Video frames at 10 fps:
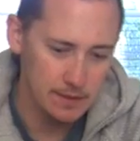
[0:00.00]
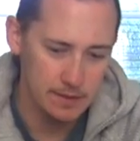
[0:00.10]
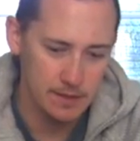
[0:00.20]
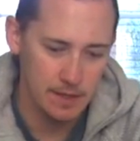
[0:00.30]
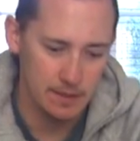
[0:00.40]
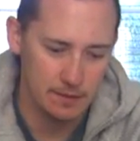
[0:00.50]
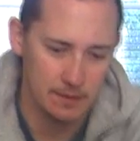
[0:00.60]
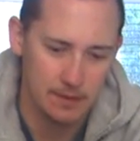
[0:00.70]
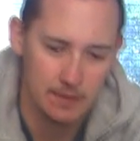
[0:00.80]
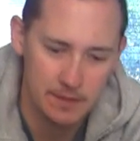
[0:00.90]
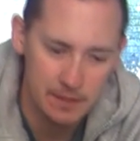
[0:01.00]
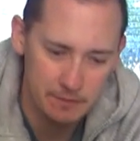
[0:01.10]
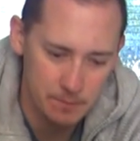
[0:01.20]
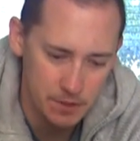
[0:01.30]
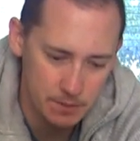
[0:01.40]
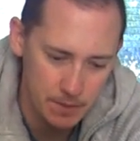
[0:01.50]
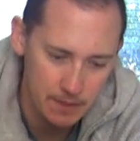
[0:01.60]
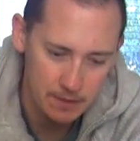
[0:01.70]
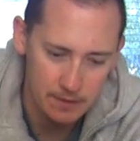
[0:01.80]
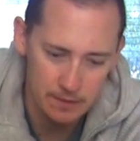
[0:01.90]
so let's give them a
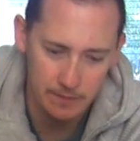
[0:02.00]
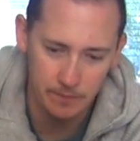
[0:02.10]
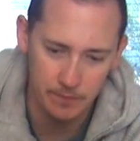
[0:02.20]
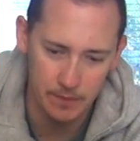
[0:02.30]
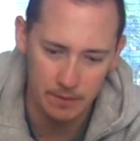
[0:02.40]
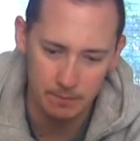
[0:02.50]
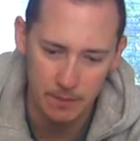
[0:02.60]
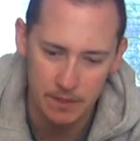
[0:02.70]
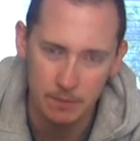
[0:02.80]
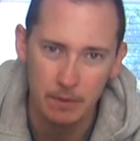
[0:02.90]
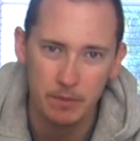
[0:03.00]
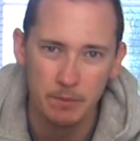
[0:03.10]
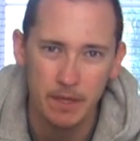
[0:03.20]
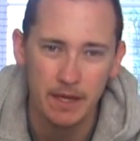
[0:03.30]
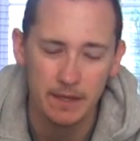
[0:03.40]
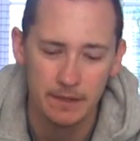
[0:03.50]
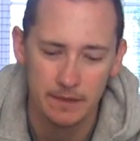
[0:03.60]
spin, mix them up a bit,